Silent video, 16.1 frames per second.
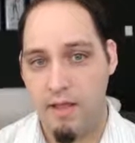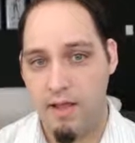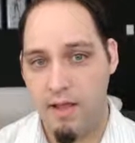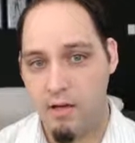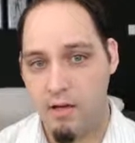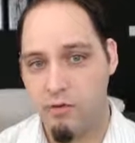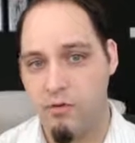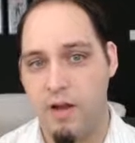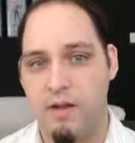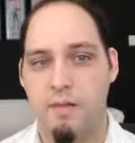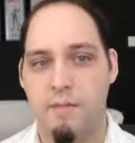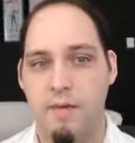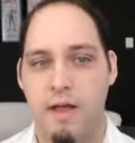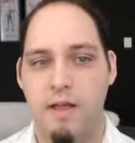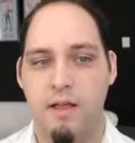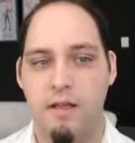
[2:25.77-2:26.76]
get attracted
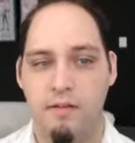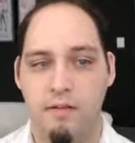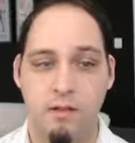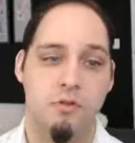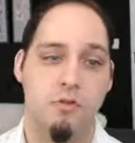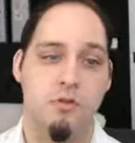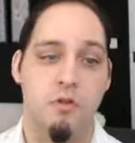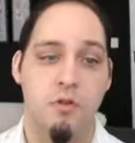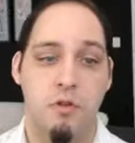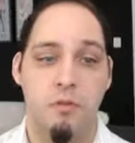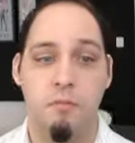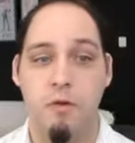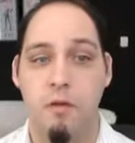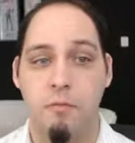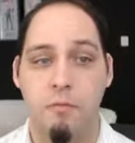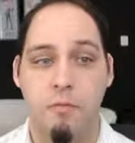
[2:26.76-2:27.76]
back in, as you can
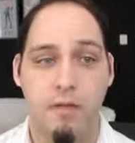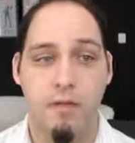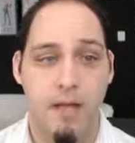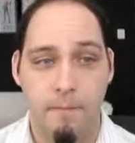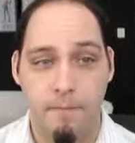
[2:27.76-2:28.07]
probably tell.